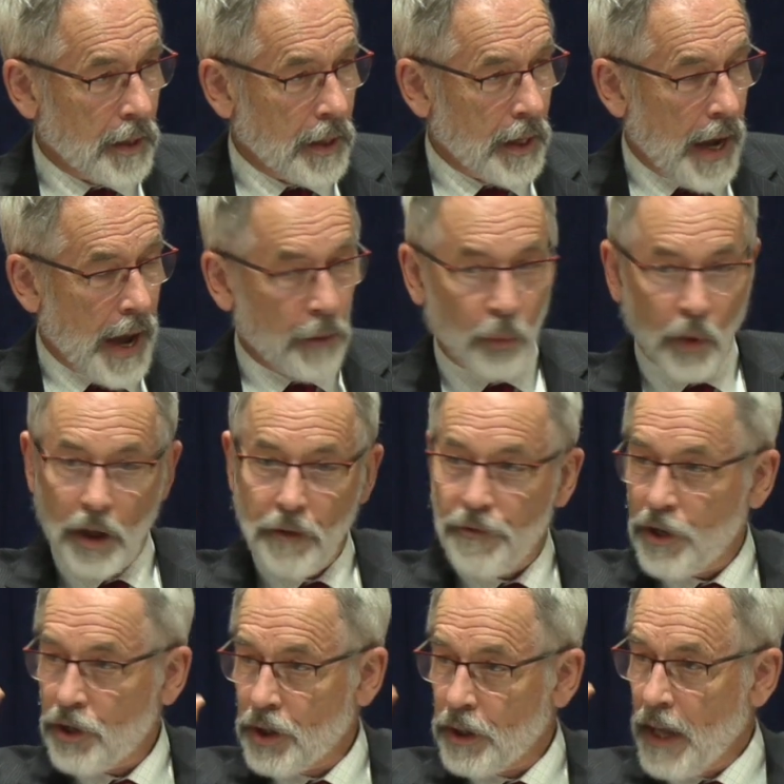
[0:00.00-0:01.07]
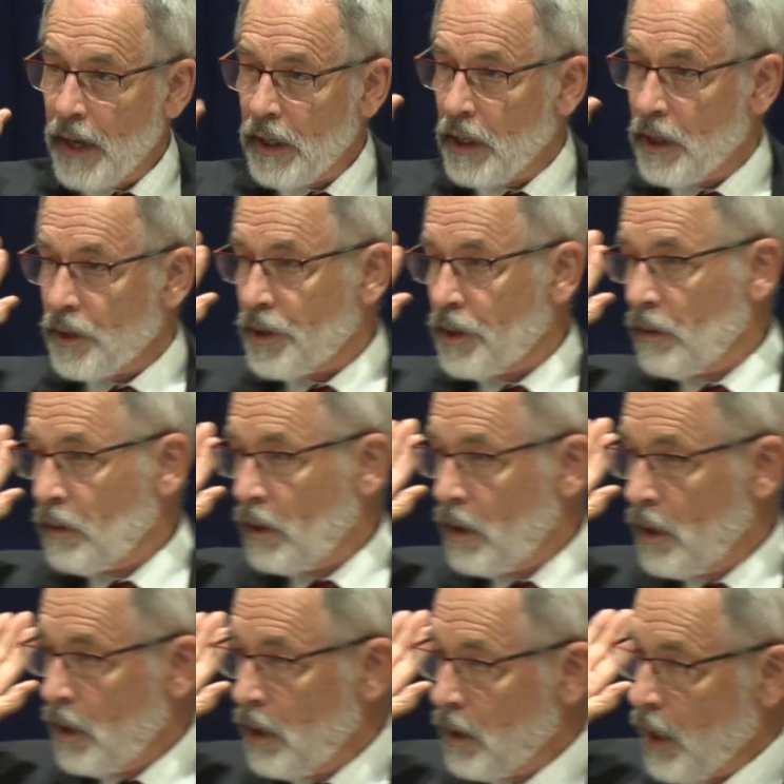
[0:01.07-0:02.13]
And what a vision that is.
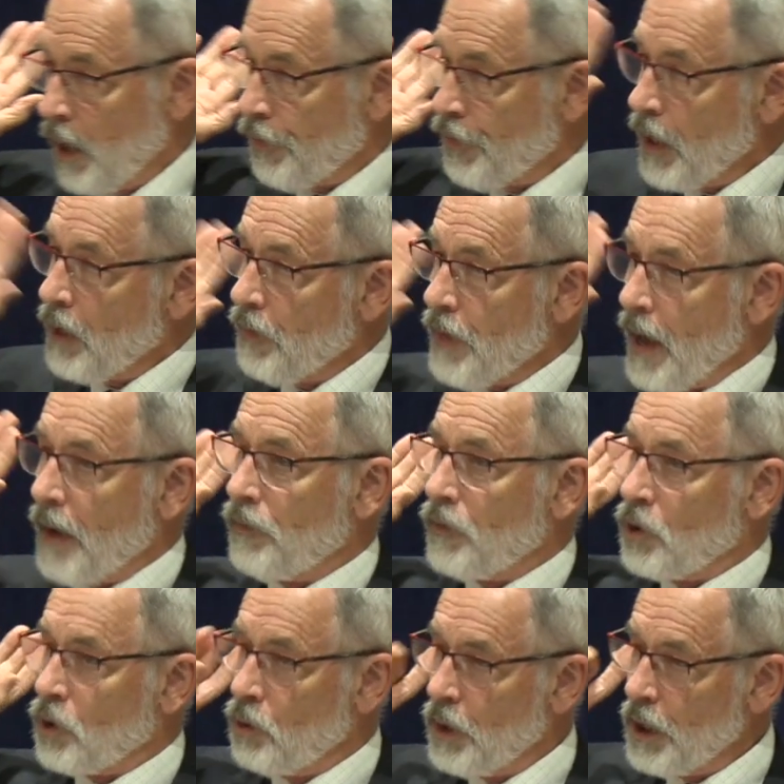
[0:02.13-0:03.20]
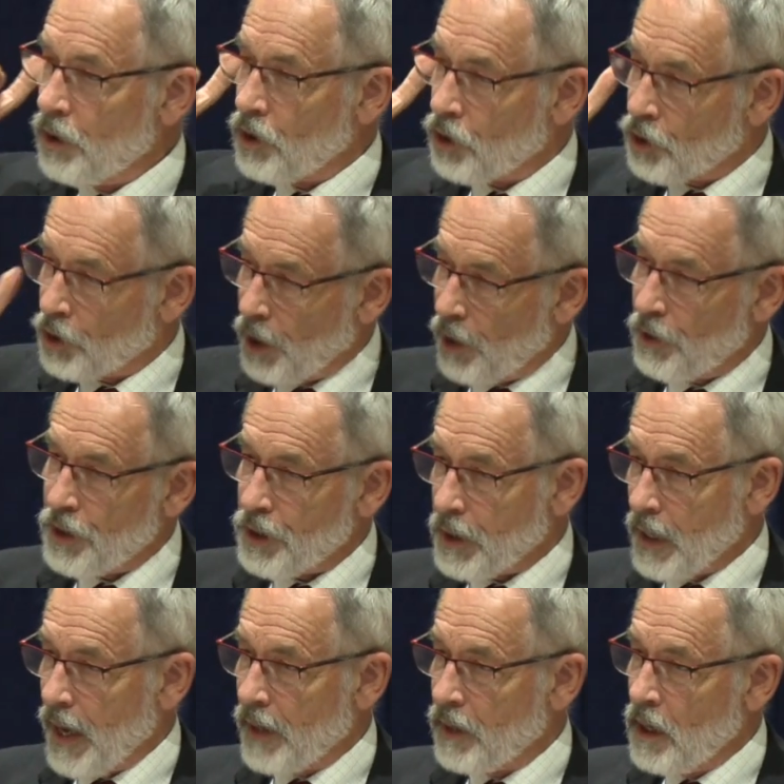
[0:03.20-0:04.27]
Now think of that. You need to cherish
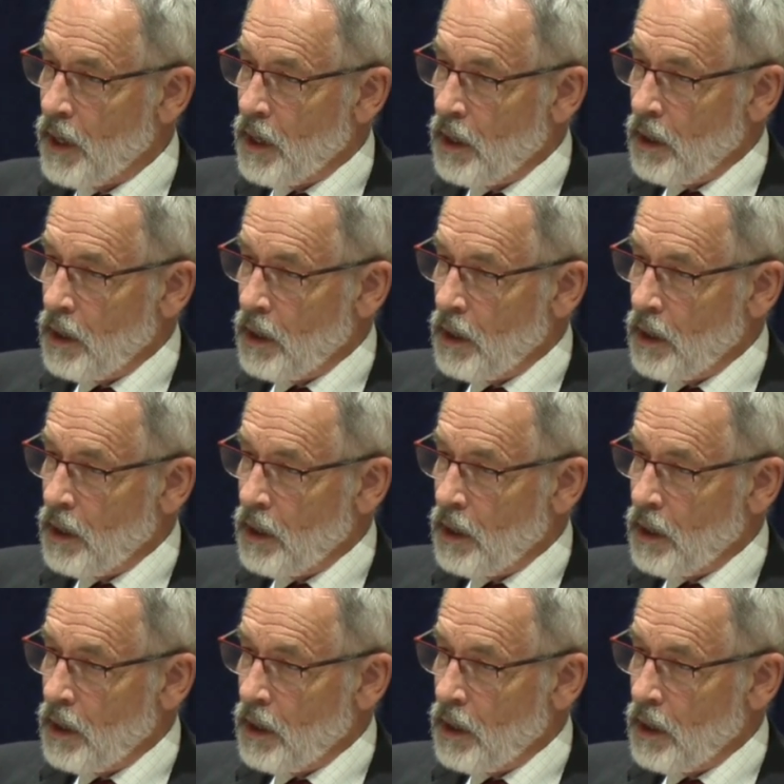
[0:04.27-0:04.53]
that.